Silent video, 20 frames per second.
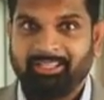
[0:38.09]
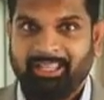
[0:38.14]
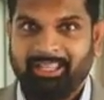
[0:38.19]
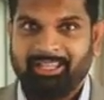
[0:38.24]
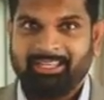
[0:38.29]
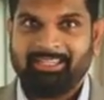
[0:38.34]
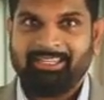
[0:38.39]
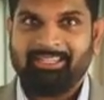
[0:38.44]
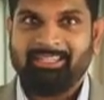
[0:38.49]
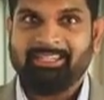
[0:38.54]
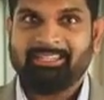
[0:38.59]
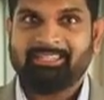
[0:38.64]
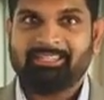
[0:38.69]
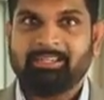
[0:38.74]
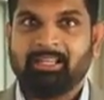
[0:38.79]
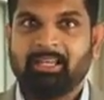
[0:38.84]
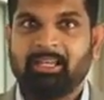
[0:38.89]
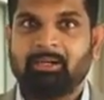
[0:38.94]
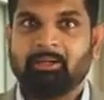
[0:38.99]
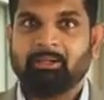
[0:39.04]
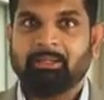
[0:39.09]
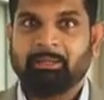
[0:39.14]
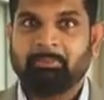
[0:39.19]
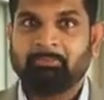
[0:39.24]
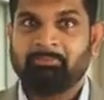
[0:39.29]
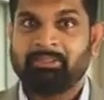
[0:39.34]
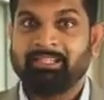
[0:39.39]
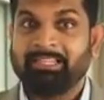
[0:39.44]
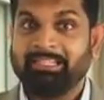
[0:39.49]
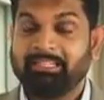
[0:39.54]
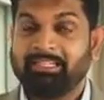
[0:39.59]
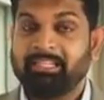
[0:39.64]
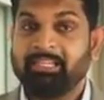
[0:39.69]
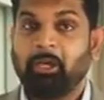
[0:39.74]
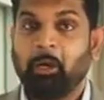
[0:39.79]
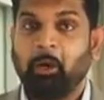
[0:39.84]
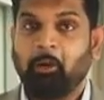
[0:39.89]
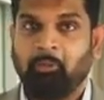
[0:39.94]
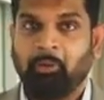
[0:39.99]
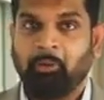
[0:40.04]
and he is now completely
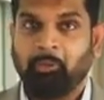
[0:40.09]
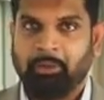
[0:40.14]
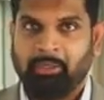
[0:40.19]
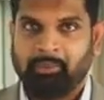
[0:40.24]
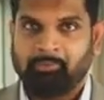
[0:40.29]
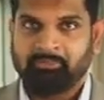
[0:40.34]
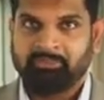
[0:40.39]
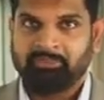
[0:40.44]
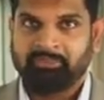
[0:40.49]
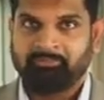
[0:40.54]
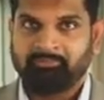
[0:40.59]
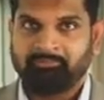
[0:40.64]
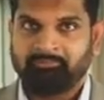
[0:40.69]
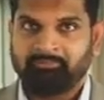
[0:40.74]
overwhelmed.